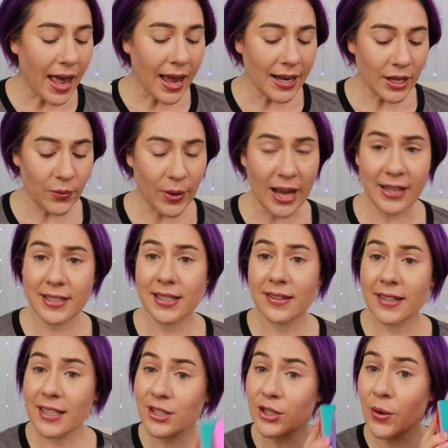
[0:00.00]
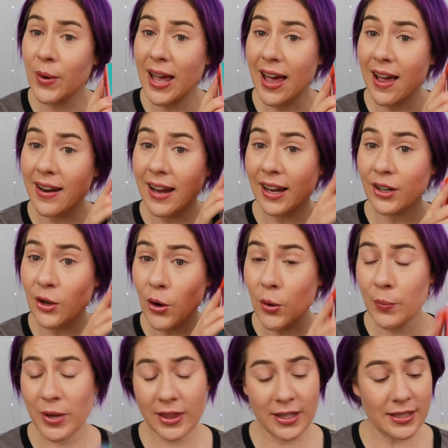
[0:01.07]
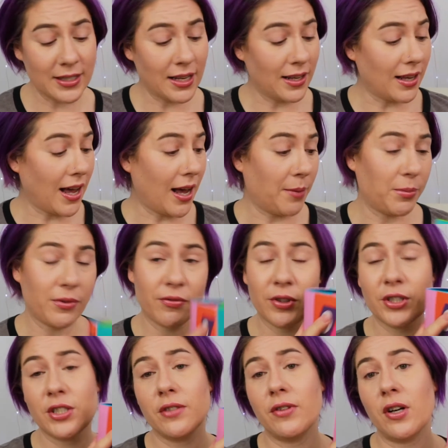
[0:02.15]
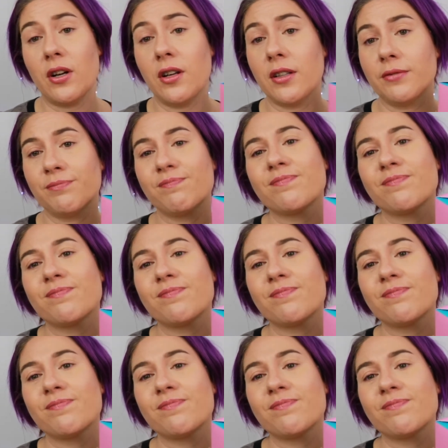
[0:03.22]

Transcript: Anyways, let's go ahead and open this up. First of all,